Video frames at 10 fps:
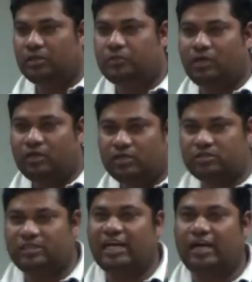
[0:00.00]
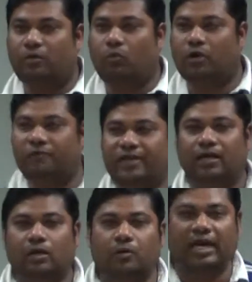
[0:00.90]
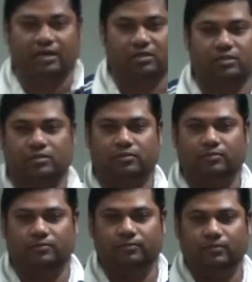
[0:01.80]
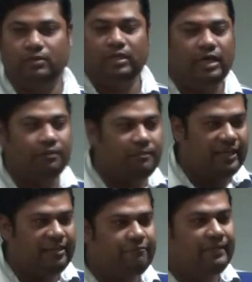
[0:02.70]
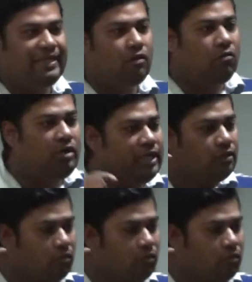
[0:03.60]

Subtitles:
to understand what we are good at. And believe me, only